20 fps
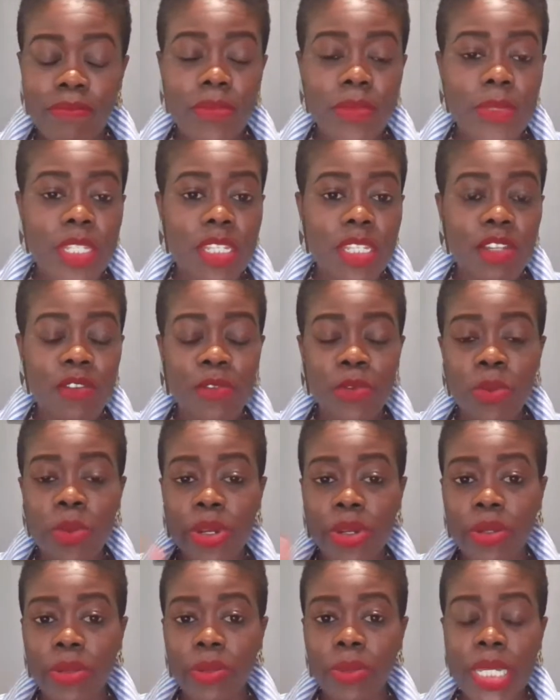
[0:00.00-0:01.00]
The stuff you
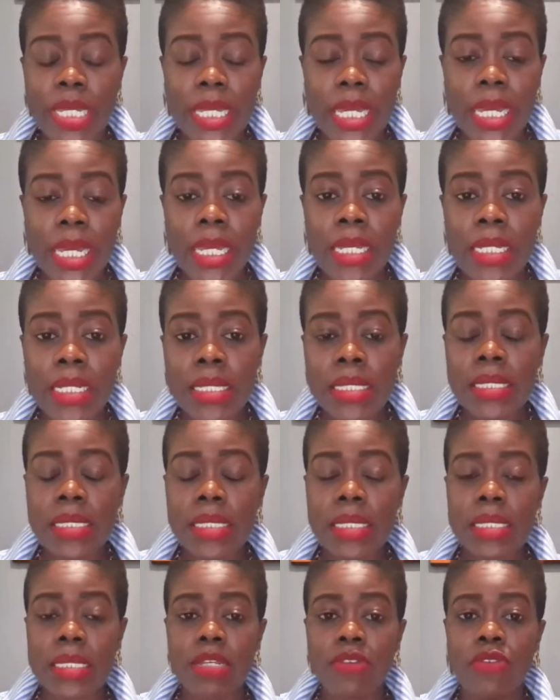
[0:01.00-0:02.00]
wear on the weekends,
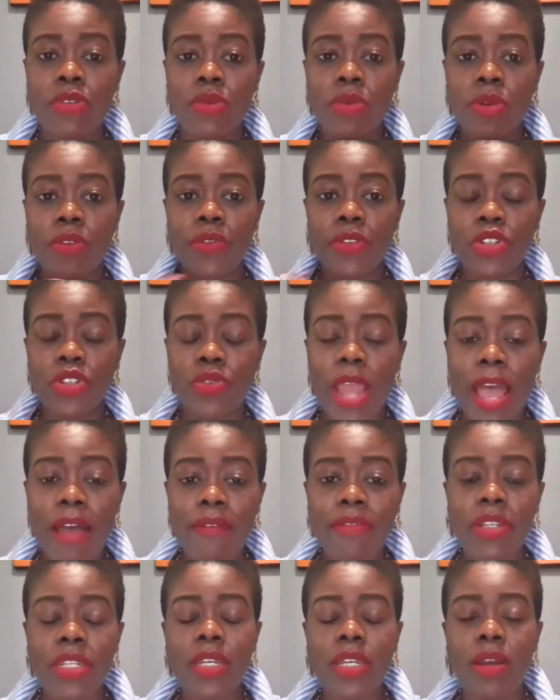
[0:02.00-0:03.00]
the stuff you wear for
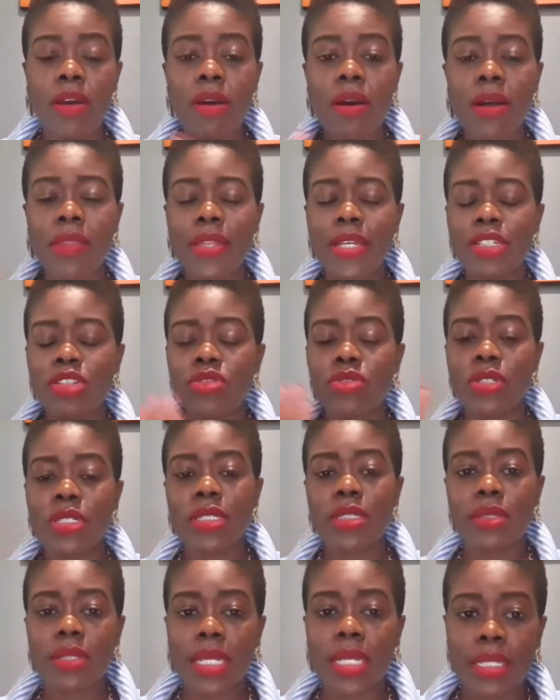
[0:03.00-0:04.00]
traveling, all that, you just
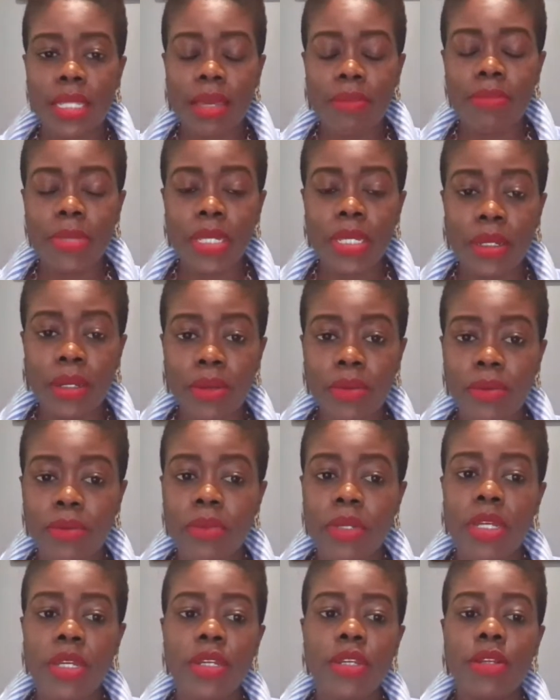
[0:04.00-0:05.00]
let that be alone.
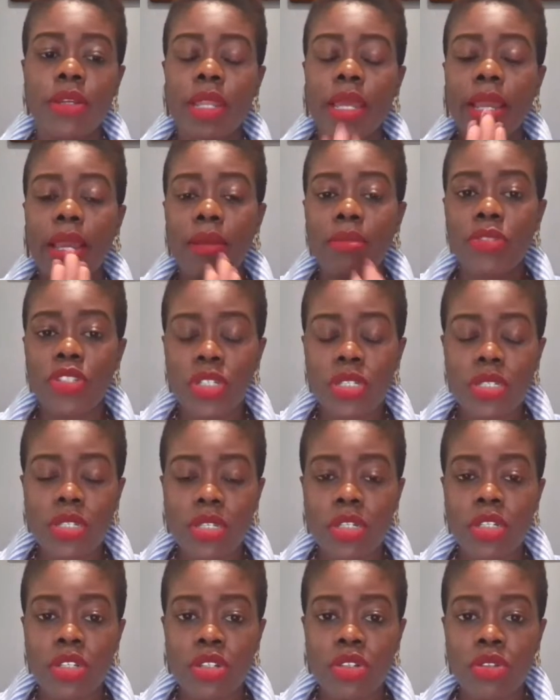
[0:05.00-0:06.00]
You're like, I'm just
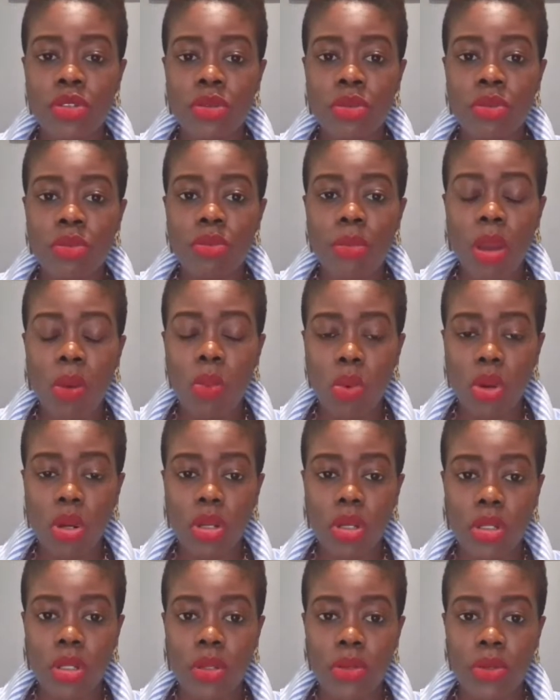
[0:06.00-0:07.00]
going to do my
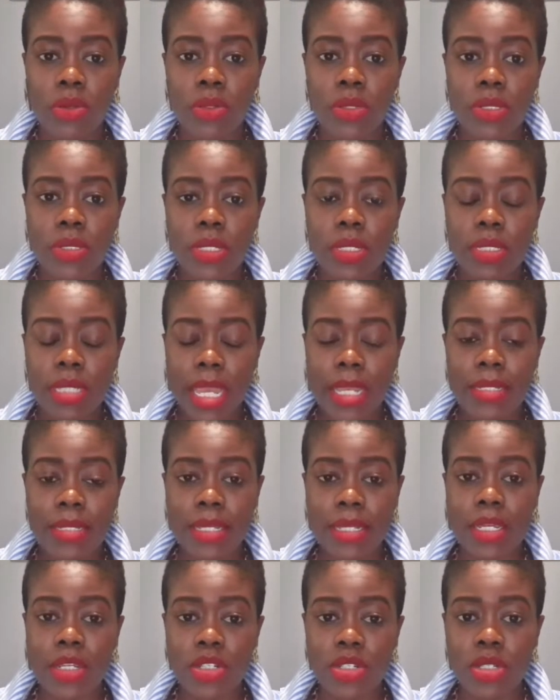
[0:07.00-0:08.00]
work clothes, that
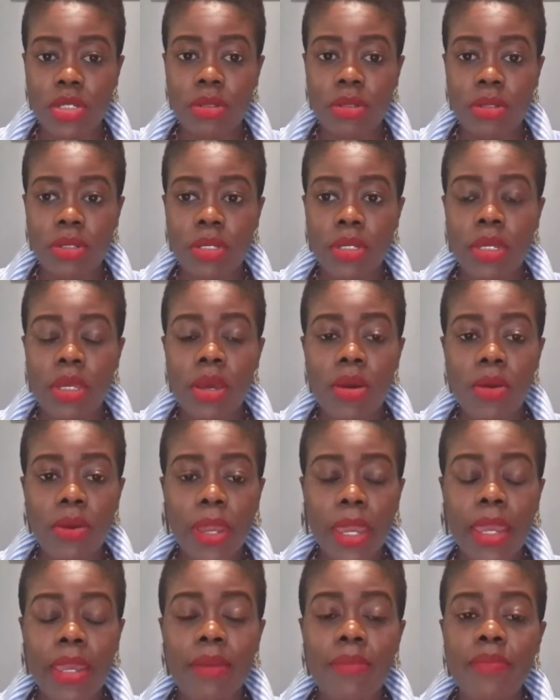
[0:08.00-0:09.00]
section.
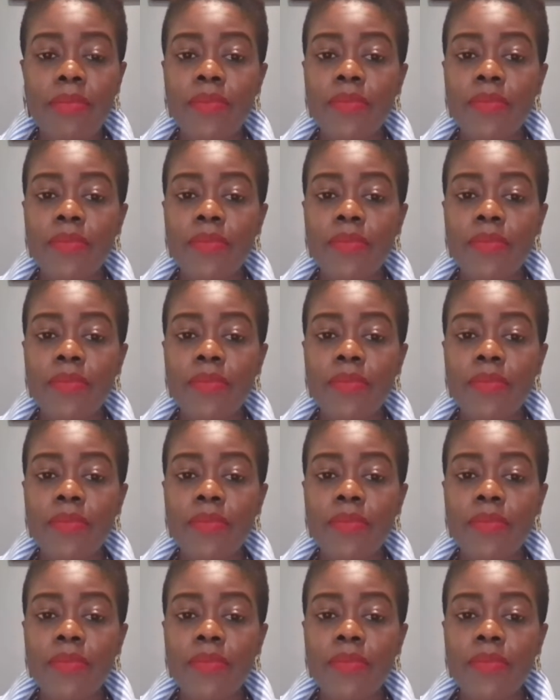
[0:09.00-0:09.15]
Okay.